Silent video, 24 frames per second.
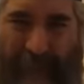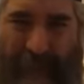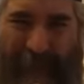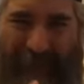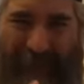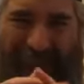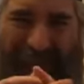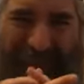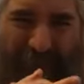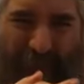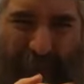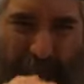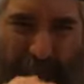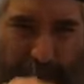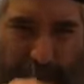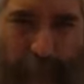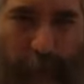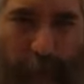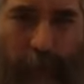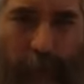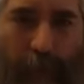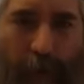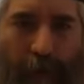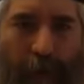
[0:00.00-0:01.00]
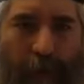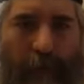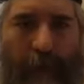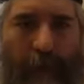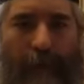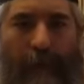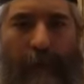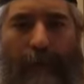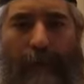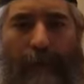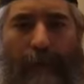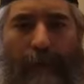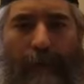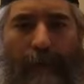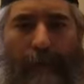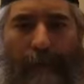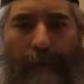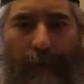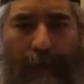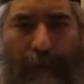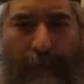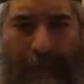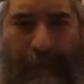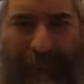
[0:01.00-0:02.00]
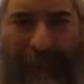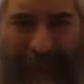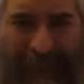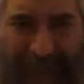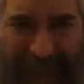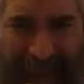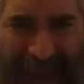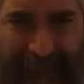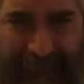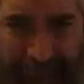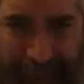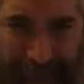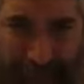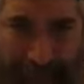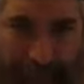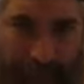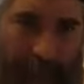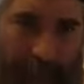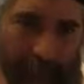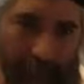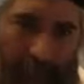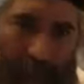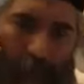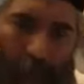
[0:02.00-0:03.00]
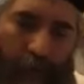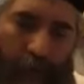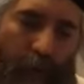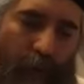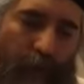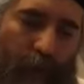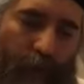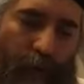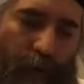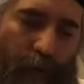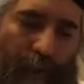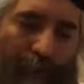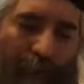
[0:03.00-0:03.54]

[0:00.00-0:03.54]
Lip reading: being davuk, being connected to a